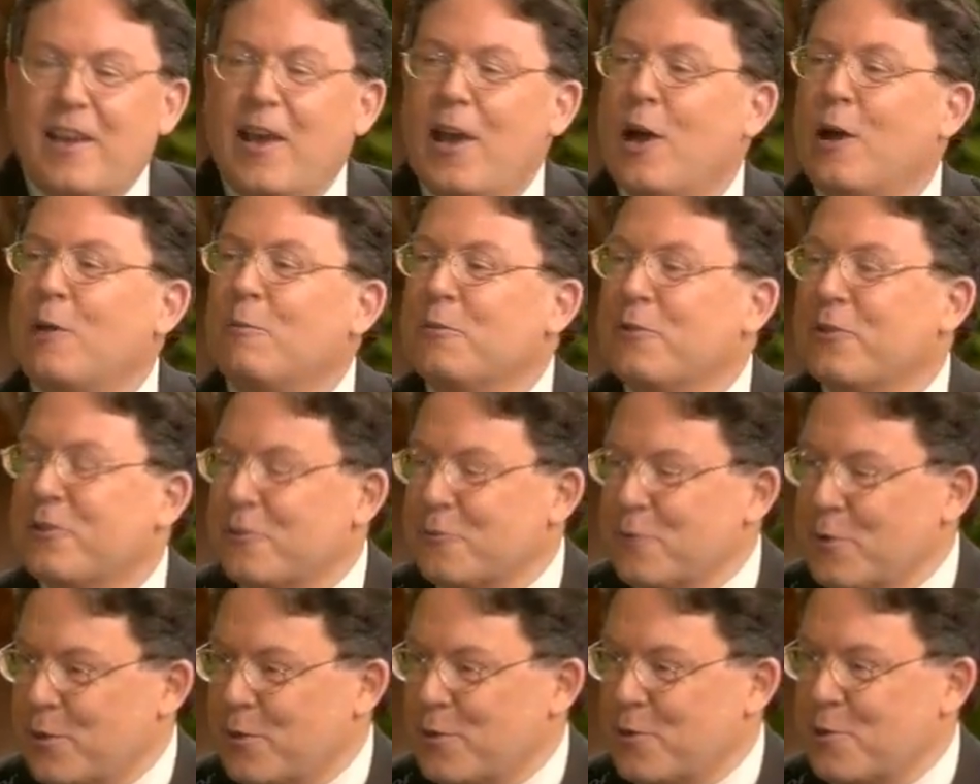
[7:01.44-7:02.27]
helped her
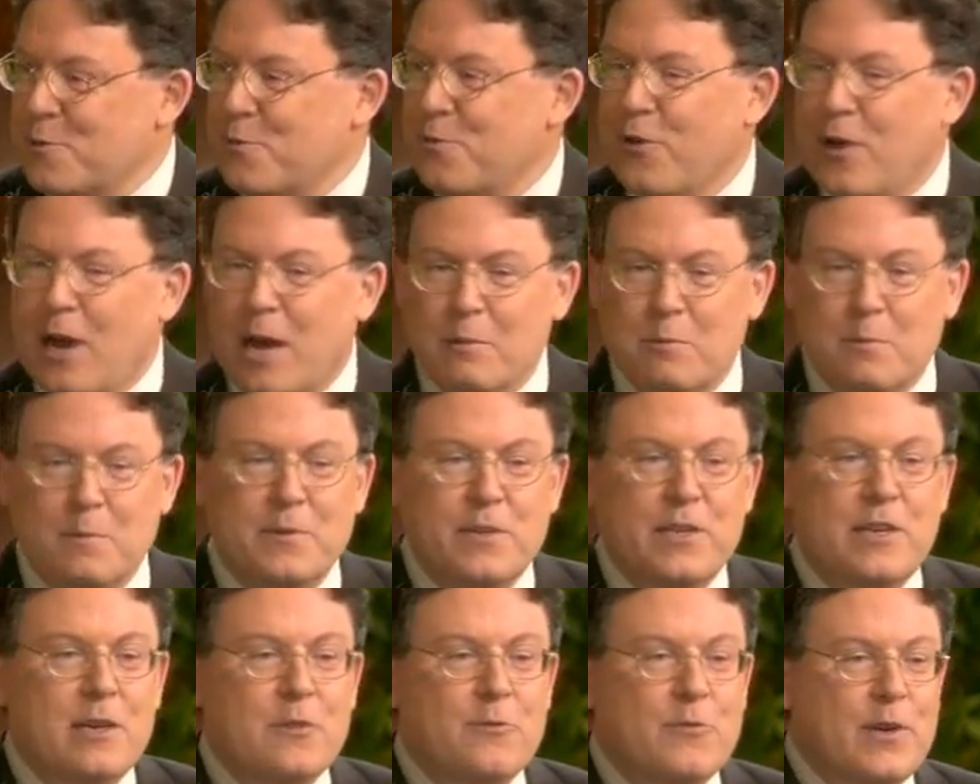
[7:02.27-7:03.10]
with her
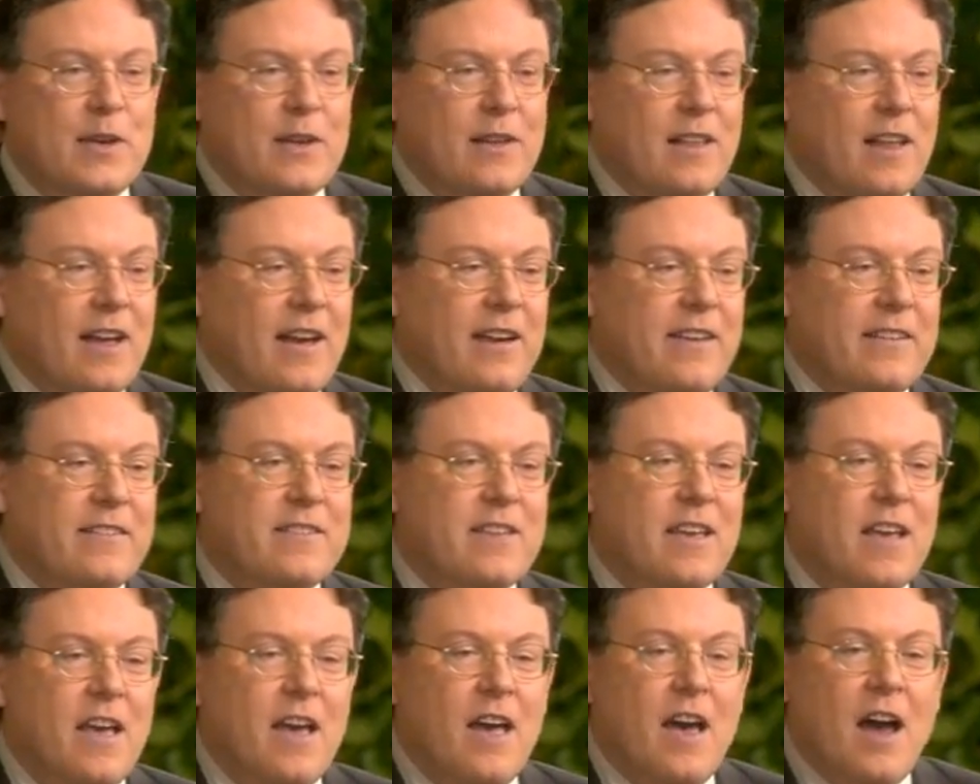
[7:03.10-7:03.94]
problems, he
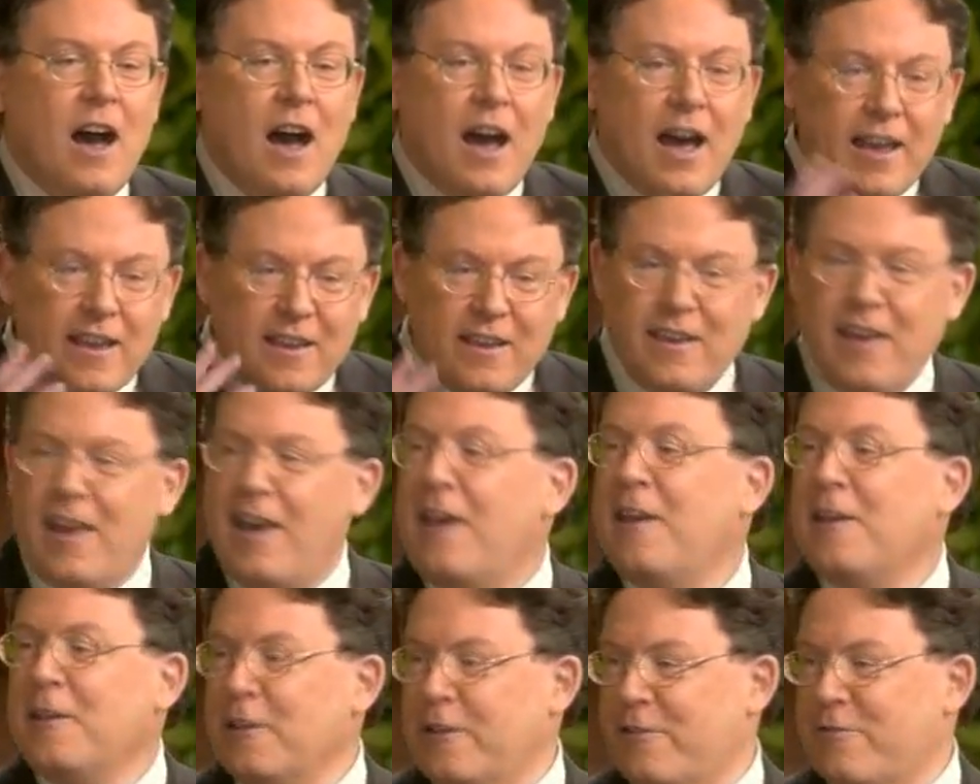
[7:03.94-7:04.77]
realized, I
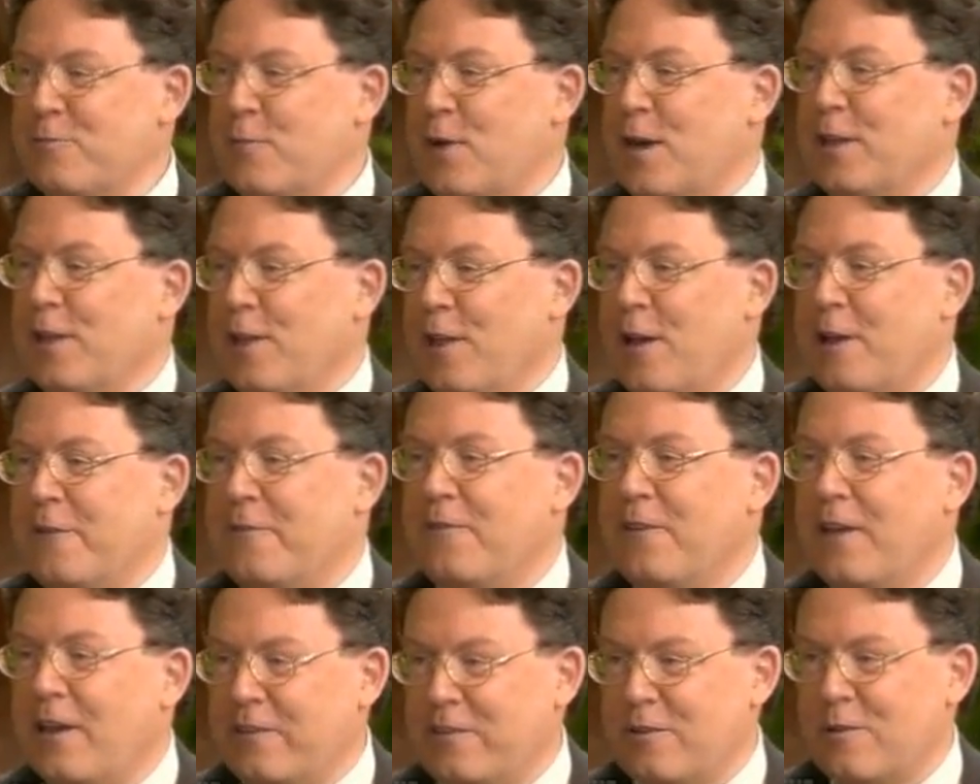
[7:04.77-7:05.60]
can live my
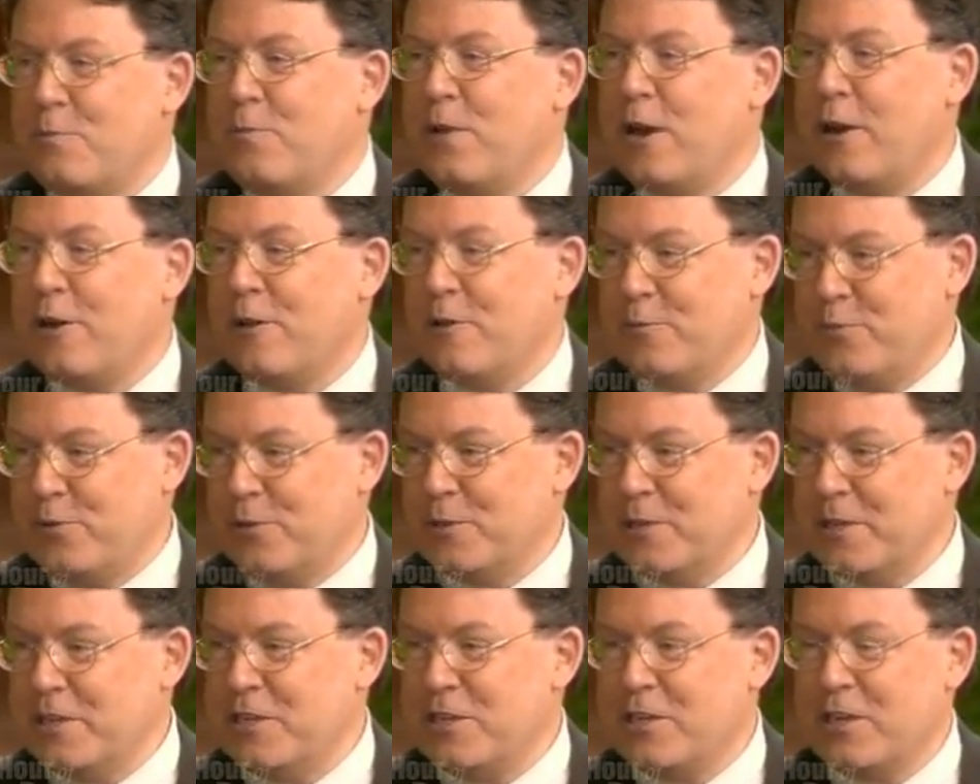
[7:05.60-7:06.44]
life as a
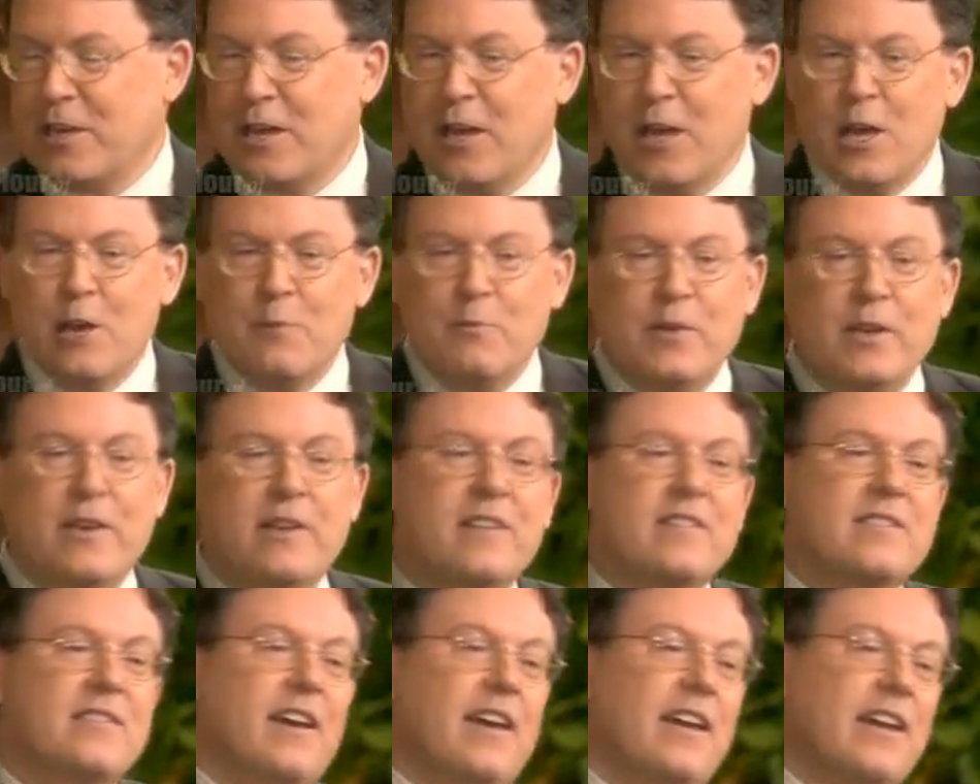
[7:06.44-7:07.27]
paraplegic
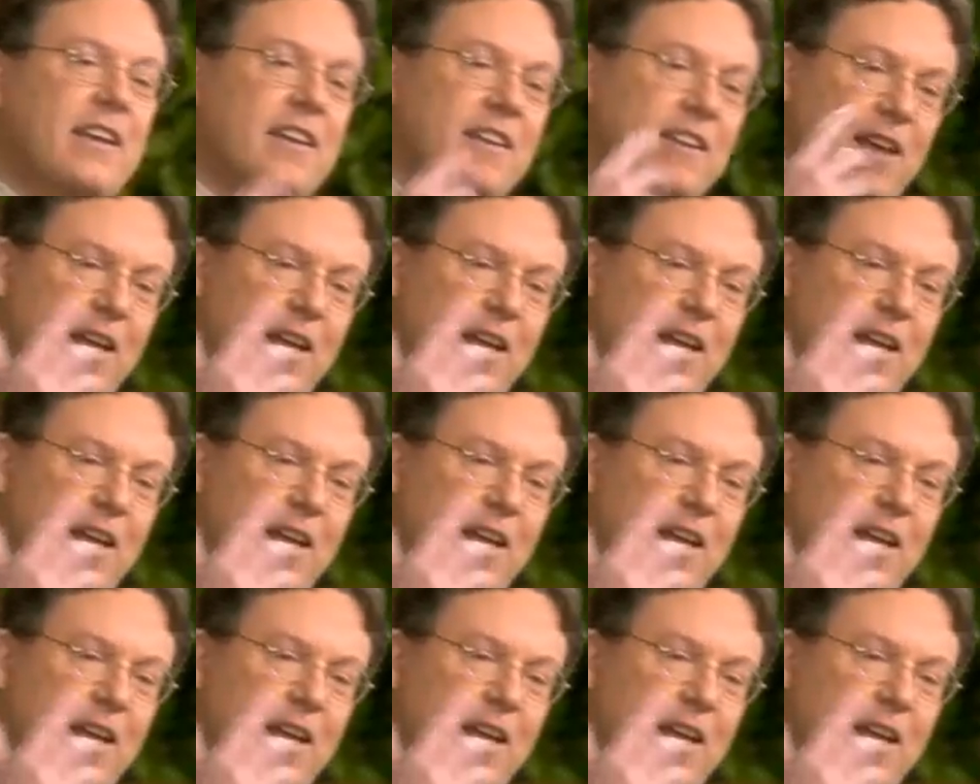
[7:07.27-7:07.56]
because I can